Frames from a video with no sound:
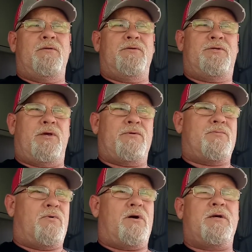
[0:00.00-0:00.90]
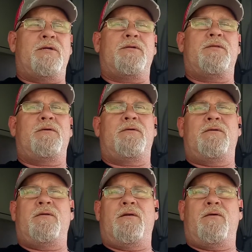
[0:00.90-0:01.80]
she was walking to
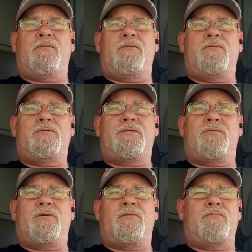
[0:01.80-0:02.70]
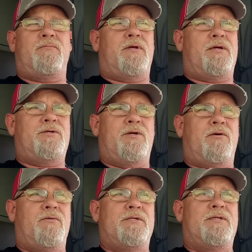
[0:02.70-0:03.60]
the local store like she
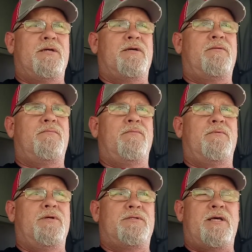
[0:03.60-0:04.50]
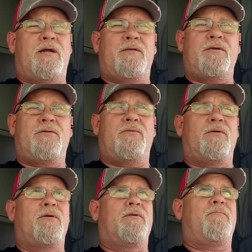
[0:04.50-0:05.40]
always did, just down at the
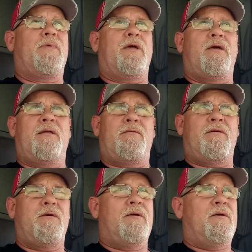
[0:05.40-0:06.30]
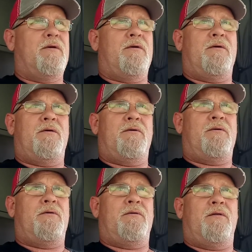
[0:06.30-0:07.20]
corner, and
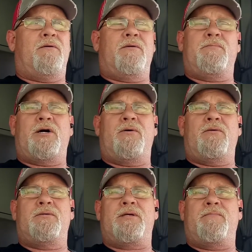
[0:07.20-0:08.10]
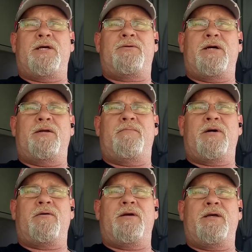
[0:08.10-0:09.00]
lo and behold, somebody tried to
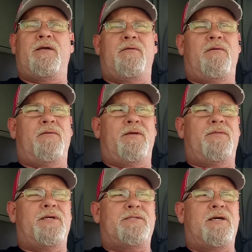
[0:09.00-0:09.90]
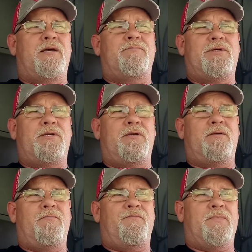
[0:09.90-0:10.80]
mug her again. Only this time
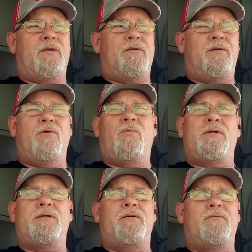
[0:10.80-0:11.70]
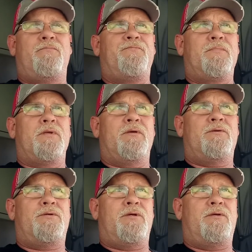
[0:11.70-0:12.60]
she knew what to do.
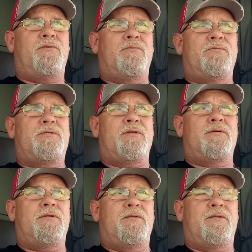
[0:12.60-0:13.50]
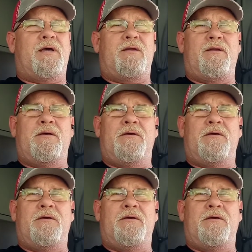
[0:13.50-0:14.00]
She used the